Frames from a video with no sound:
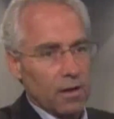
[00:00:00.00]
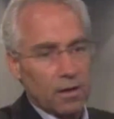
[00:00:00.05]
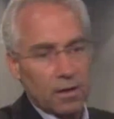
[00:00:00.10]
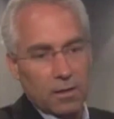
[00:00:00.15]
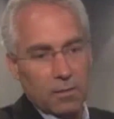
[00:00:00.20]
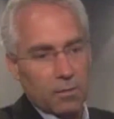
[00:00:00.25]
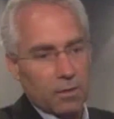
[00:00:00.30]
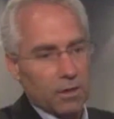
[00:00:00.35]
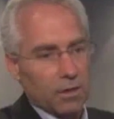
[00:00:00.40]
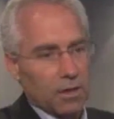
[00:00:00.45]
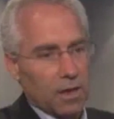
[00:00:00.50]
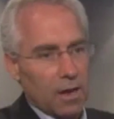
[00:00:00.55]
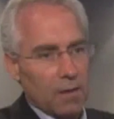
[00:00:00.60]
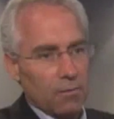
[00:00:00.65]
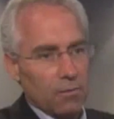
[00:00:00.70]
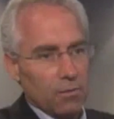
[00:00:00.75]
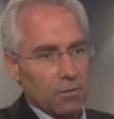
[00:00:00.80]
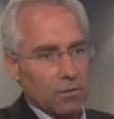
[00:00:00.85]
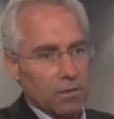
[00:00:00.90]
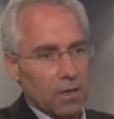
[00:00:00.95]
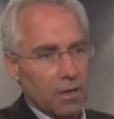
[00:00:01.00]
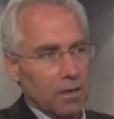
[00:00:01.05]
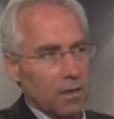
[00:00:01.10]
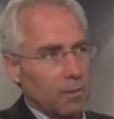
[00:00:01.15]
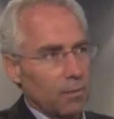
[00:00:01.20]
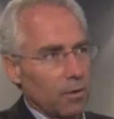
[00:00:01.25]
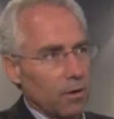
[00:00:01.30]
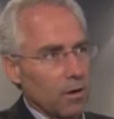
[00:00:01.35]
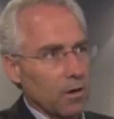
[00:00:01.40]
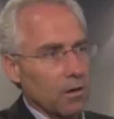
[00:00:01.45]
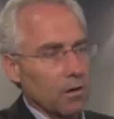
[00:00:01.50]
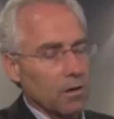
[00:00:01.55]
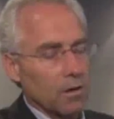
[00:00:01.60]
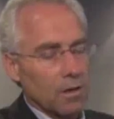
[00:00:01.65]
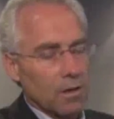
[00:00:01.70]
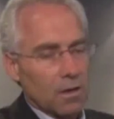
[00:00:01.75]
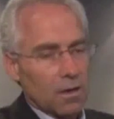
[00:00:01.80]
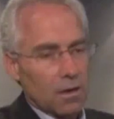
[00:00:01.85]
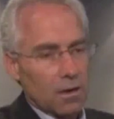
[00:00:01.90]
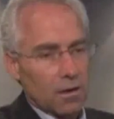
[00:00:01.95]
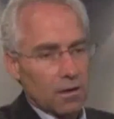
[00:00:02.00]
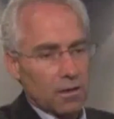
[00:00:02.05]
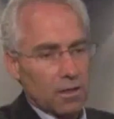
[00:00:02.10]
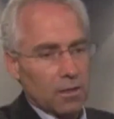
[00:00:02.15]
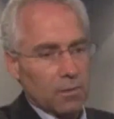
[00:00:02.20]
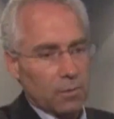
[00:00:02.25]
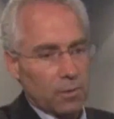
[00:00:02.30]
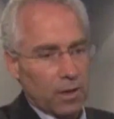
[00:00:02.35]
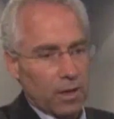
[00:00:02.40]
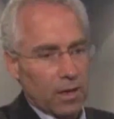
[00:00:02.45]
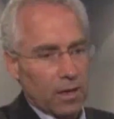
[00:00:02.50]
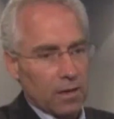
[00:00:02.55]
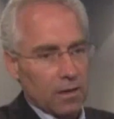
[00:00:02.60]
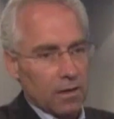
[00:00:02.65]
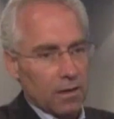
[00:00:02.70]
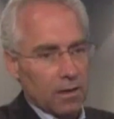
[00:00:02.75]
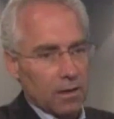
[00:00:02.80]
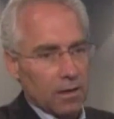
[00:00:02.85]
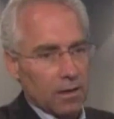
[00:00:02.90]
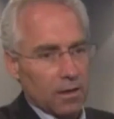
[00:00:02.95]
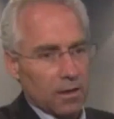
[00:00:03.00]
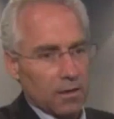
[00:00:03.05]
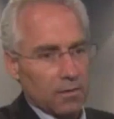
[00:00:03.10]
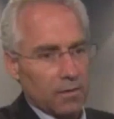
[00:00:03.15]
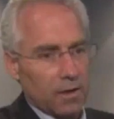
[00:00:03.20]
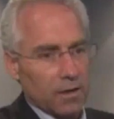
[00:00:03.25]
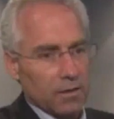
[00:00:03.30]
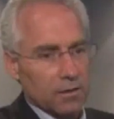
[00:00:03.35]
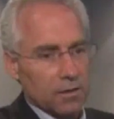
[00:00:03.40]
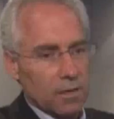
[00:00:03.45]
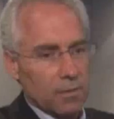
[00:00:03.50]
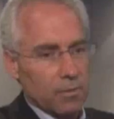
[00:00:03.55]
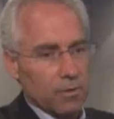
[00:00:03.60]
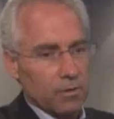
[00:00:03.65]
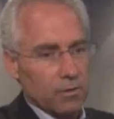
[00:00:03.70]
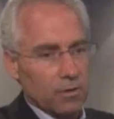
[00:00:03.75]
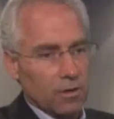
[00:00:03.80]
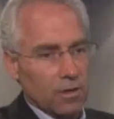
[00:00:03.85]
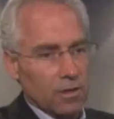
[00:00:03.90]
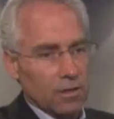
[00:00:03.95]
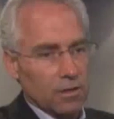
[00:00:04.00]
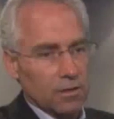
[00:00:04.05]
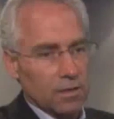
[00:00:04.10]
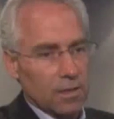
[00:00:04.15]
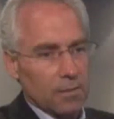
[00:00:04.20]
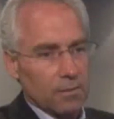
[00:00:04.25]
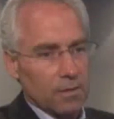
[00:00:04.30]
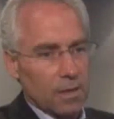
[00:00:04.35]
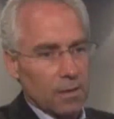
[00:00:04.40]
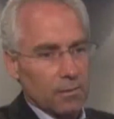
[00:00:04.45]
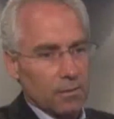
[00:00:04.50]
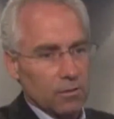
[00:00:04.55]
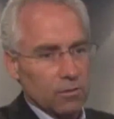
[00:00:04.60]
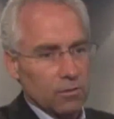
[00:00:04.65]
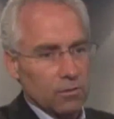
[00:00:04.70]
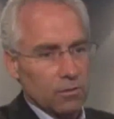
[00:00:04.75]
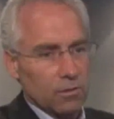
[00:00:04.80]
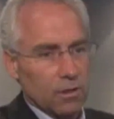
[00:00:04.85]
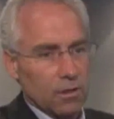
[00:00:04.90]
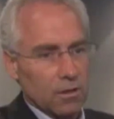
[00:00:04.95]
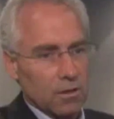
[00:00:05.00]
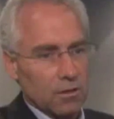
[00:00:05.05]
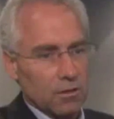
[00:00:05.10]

And in the meantime, we'll tighten up our our team play and, and uh, give guys an opportunity at the same time to uh,